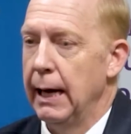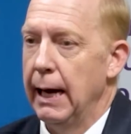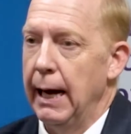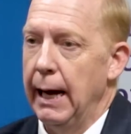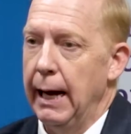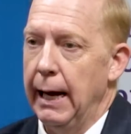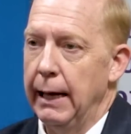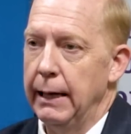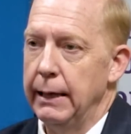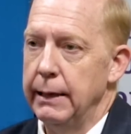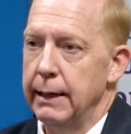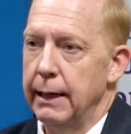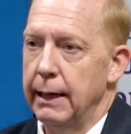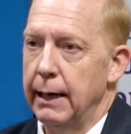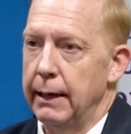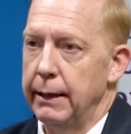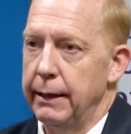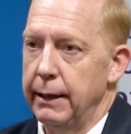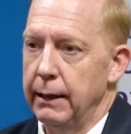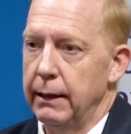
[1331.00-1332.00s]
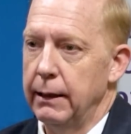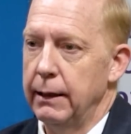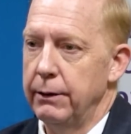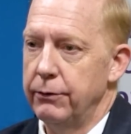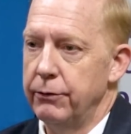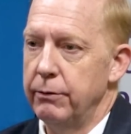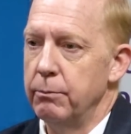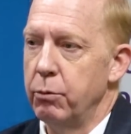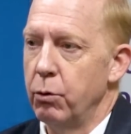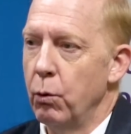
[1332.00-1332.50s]
and I think
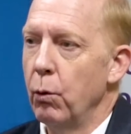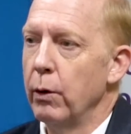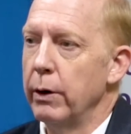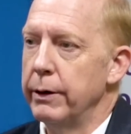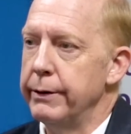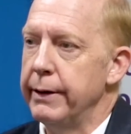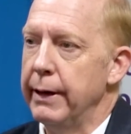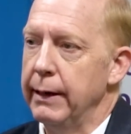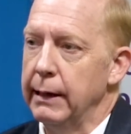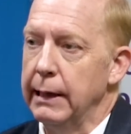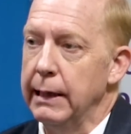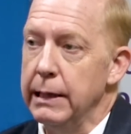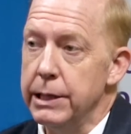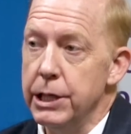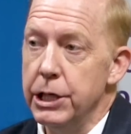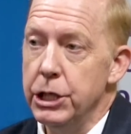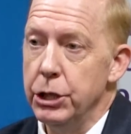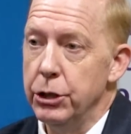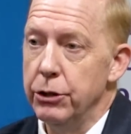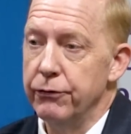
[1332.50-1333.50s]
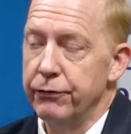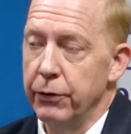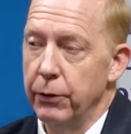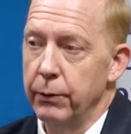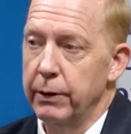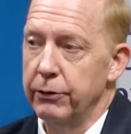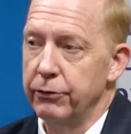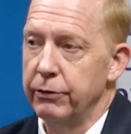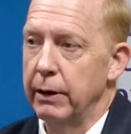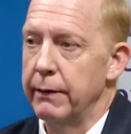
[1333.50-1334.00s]
it's important to continue to
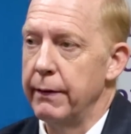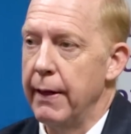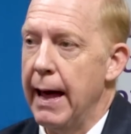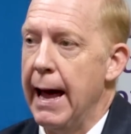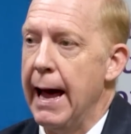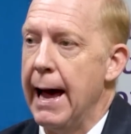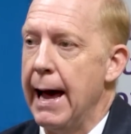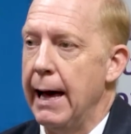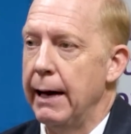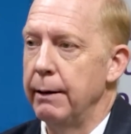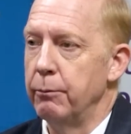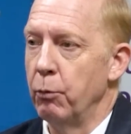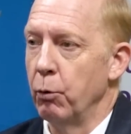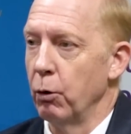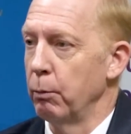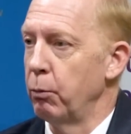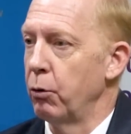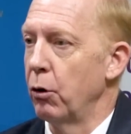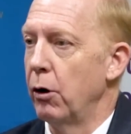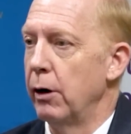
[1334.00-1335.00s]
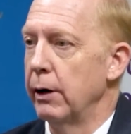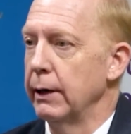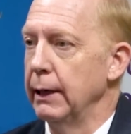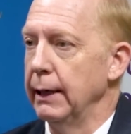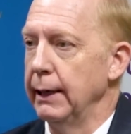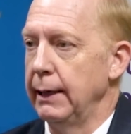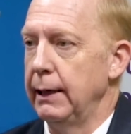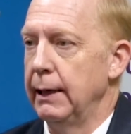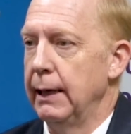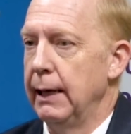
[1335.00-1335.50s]
focus on that more
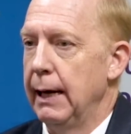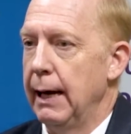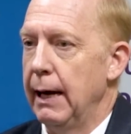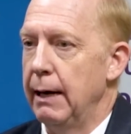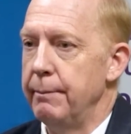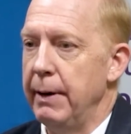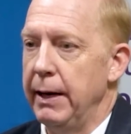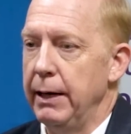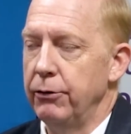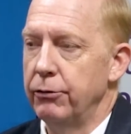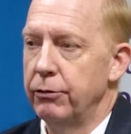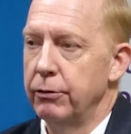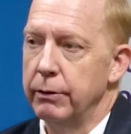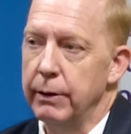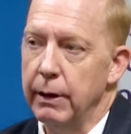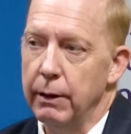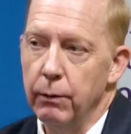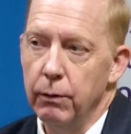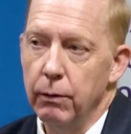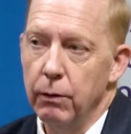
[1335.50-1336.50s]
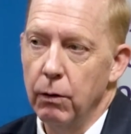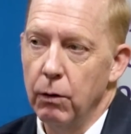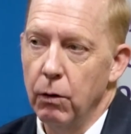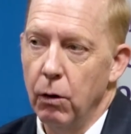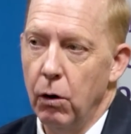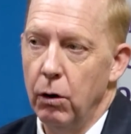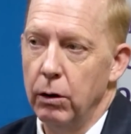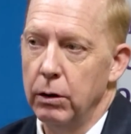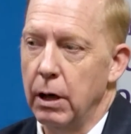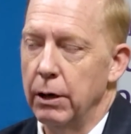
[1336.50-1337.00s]
broadly and make sure that
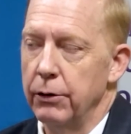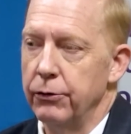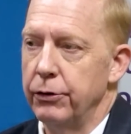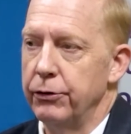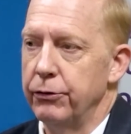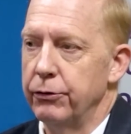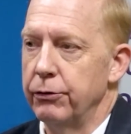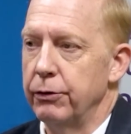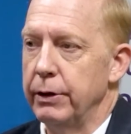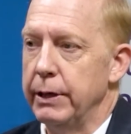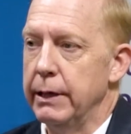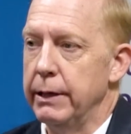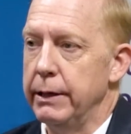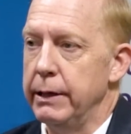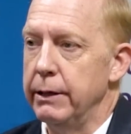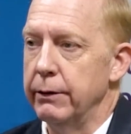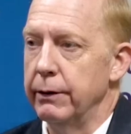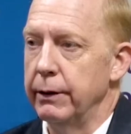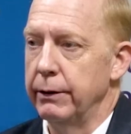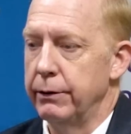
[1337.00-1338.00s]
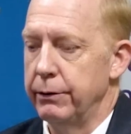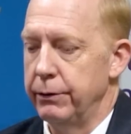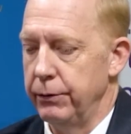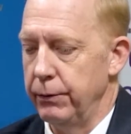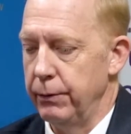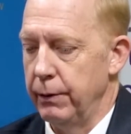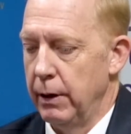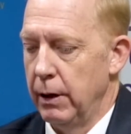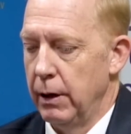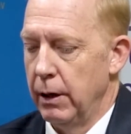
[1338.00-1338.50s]
all countries are adhering
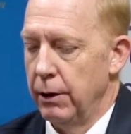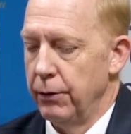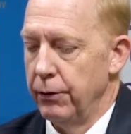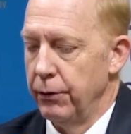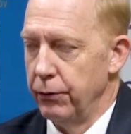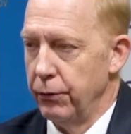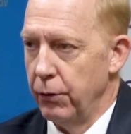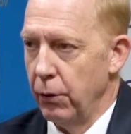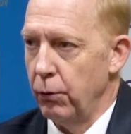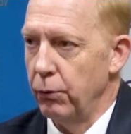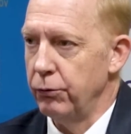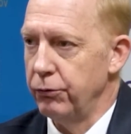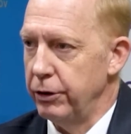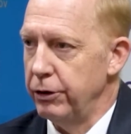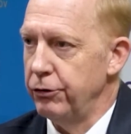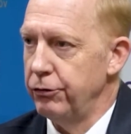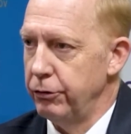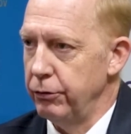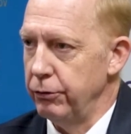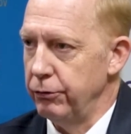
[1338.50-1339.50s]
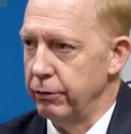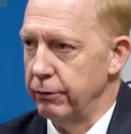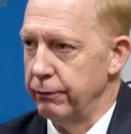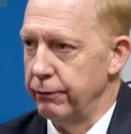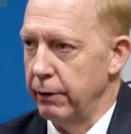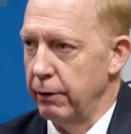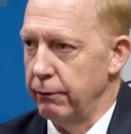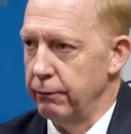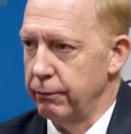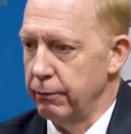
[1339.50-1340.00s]
to those issues
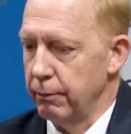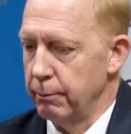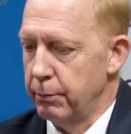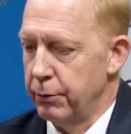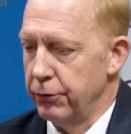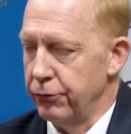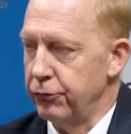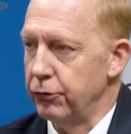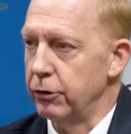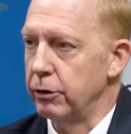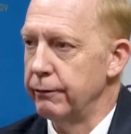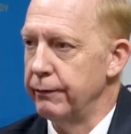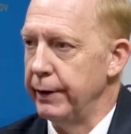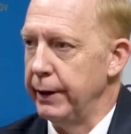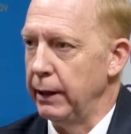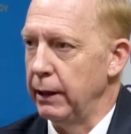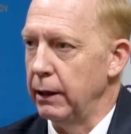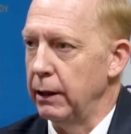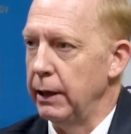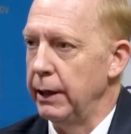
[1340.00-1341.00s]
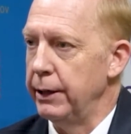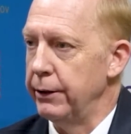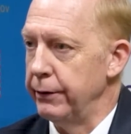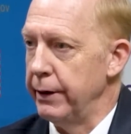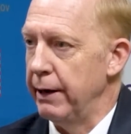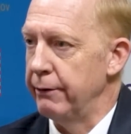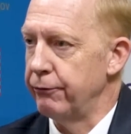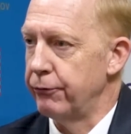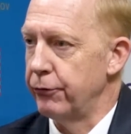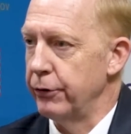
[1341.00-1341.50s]
of preserving
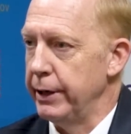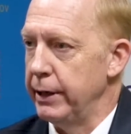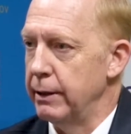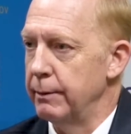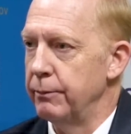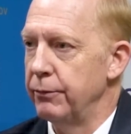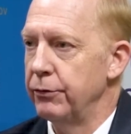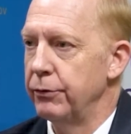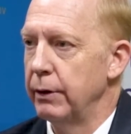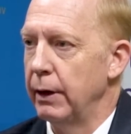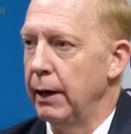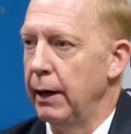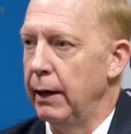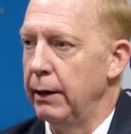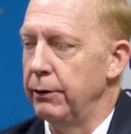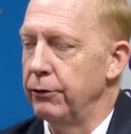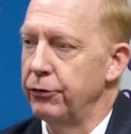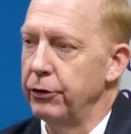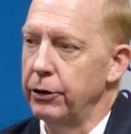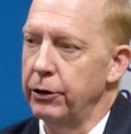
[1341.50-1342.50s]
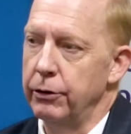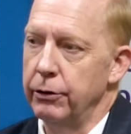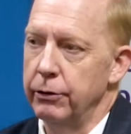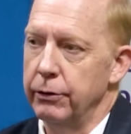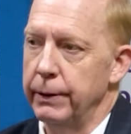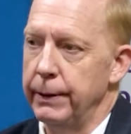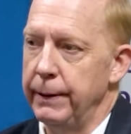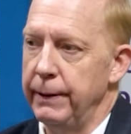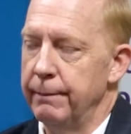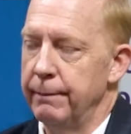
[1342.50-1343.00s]
internet freedoms and security.